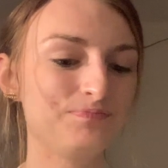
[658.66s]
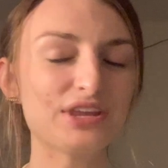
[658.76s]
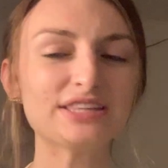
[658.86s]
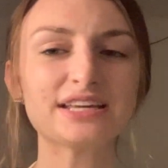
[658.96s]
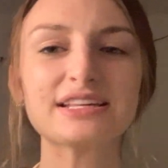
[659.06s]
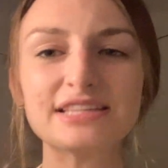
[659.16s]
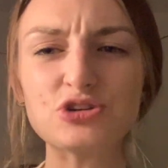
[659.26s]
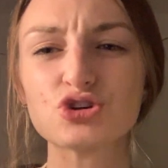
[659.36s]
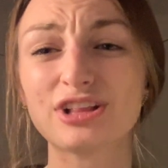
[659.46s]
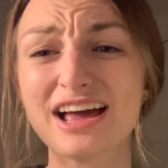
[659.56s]
It's like
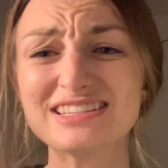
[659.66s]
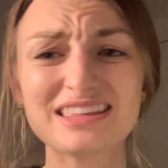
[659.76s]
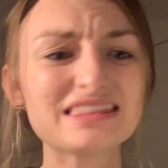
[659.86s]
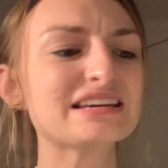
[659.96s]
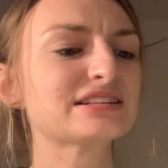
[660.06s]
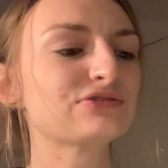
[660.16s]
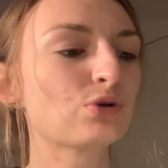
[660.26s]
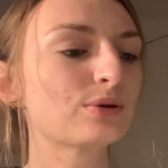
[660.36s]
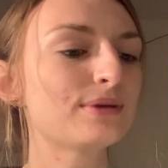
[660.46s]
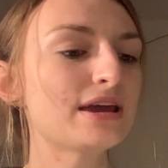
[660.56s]
centralizing things
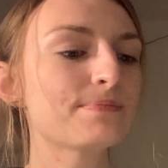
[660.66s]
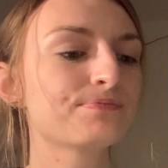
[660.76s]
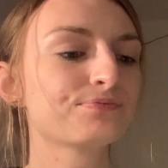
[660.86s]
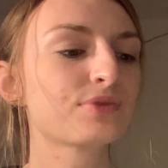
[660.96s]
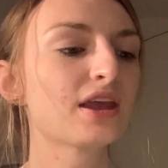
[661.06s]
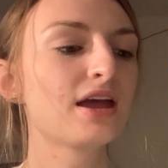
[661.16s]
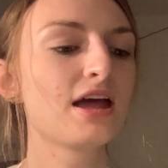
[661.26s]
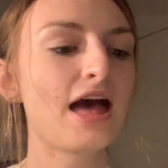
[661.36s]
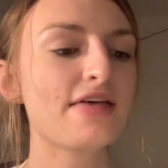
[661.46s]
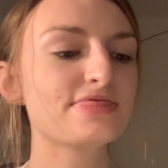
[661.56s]
for me.
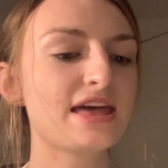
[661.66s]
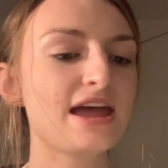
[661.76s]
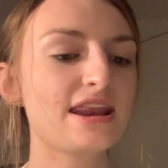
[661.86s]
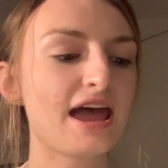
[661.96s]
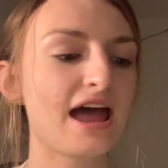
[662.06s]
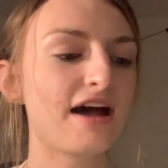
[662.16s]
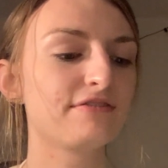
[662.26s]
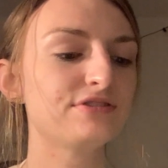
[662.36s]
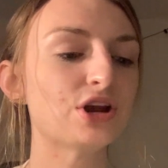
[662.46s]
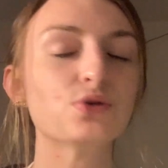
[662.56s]
And then I
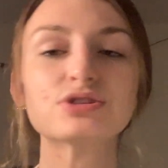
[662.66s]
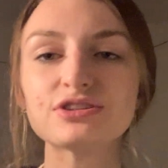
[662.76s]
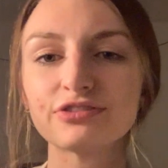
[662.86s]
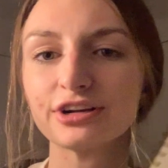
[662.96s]
have notes for